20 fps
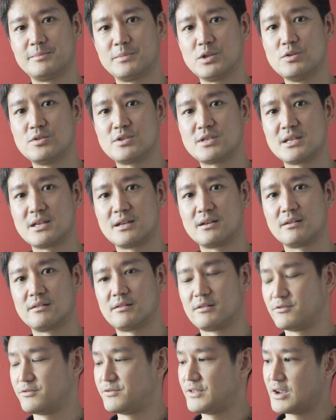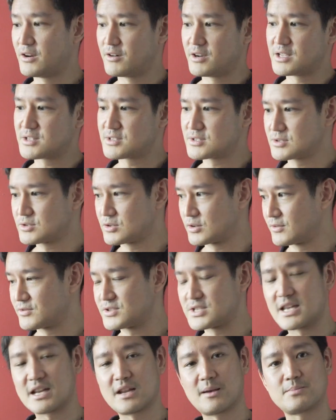using various sort of
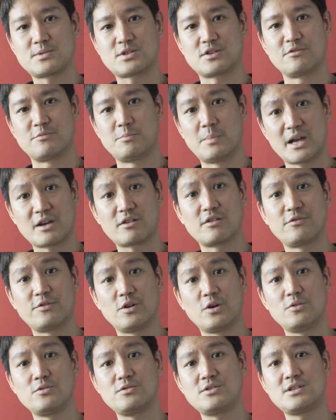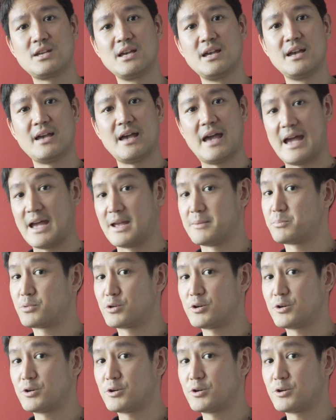setups of microphones and